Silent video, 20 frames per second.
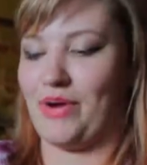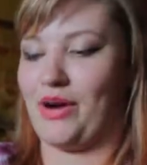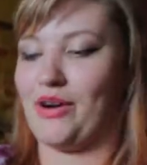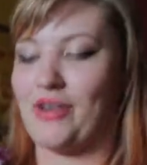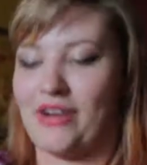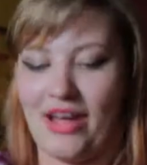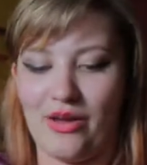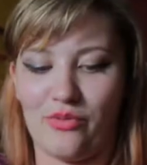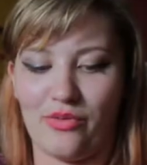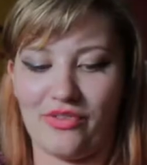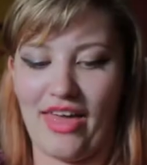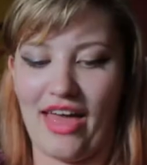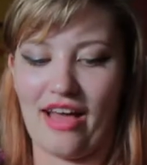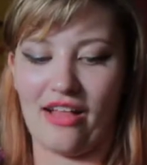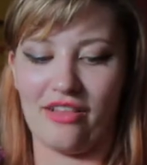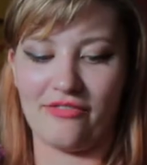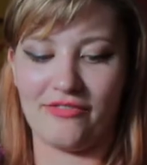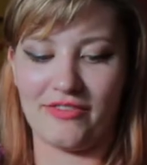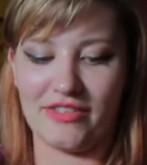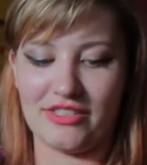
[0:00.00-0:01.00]
barricade with
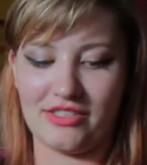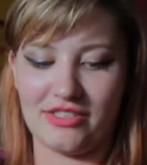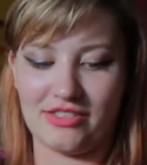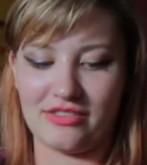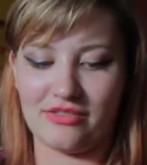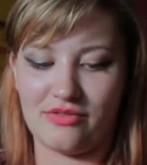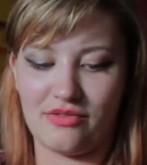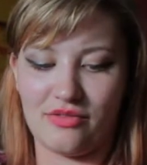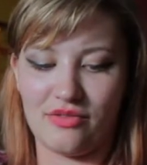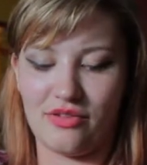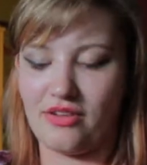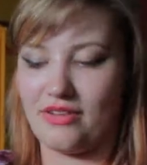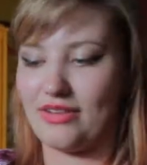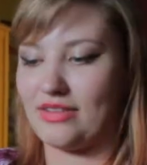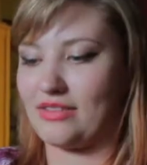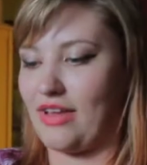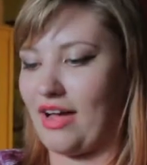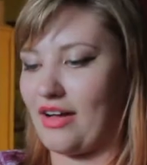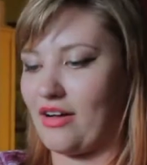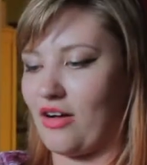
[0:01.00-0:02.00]
elephants and
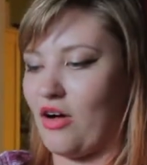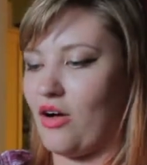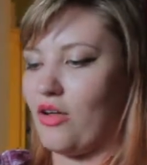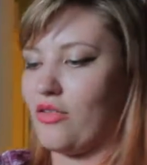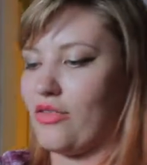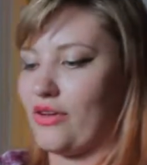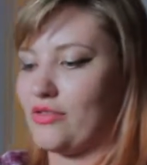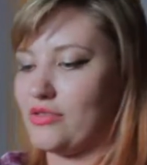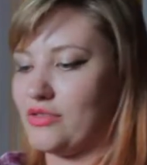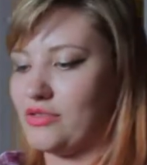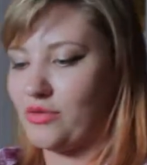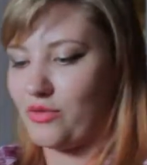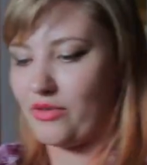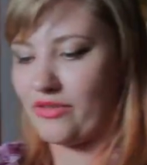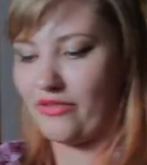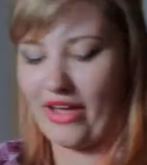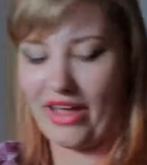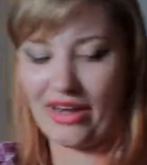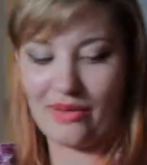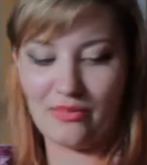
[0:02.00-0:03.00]
like all those
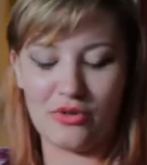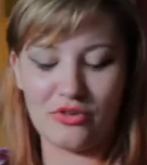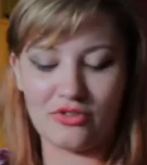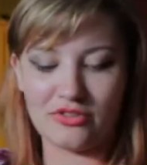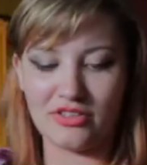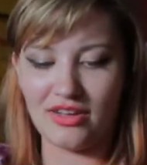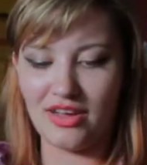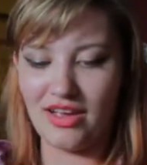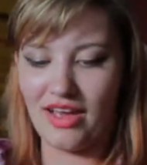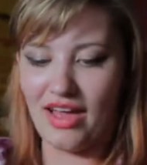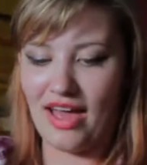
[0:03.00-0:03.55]
sort of animals.